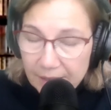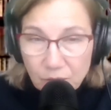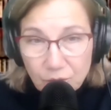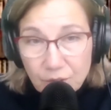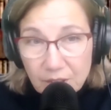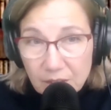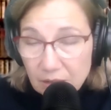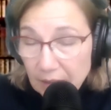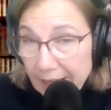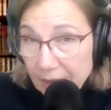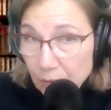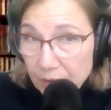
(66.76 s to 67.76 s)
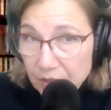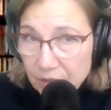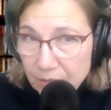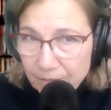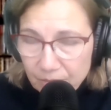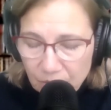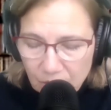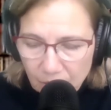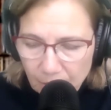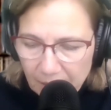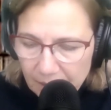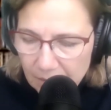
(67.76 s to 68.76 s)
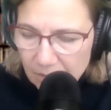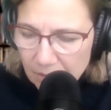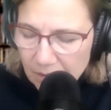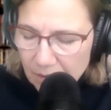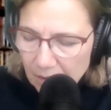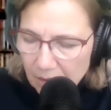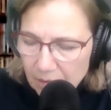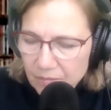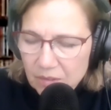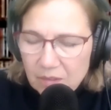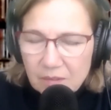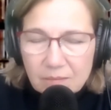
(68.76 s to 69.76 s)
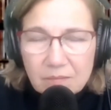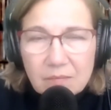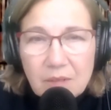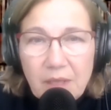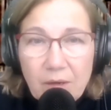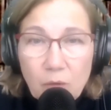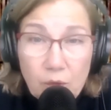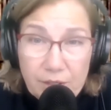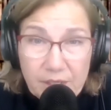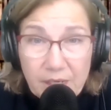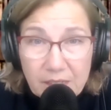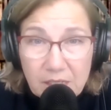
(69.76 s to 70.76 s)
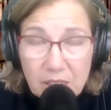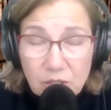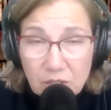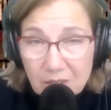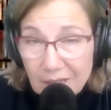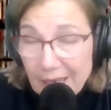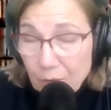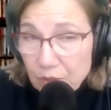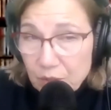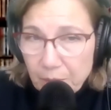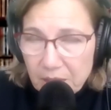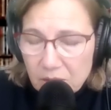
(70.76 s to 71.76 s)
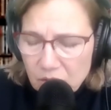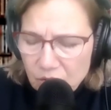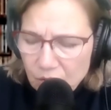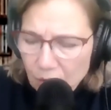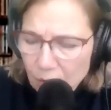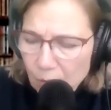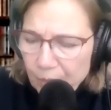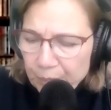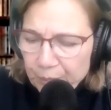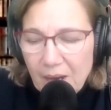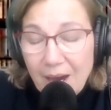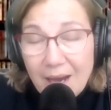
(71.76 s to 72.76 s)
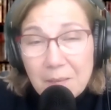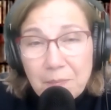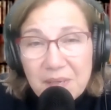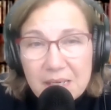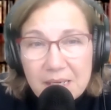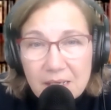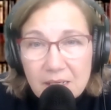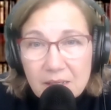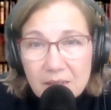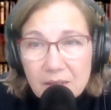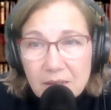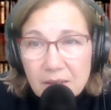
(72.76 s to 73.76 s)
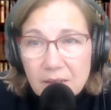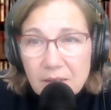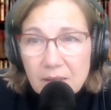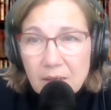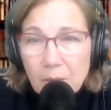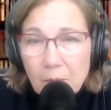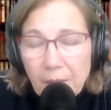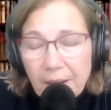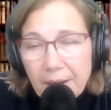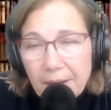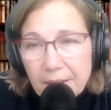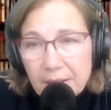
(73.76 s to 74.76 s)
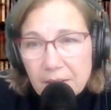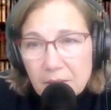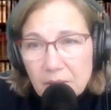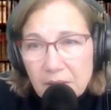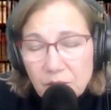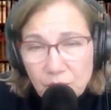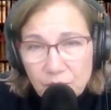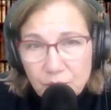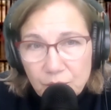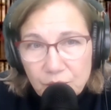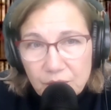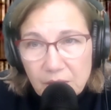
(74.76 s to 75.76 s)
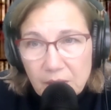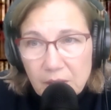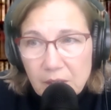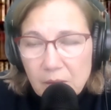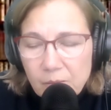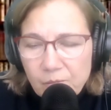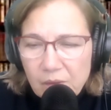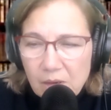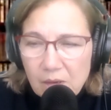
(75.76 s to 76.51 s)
I do teach language. You know, the course that I teach is language-based. So I begin by introducing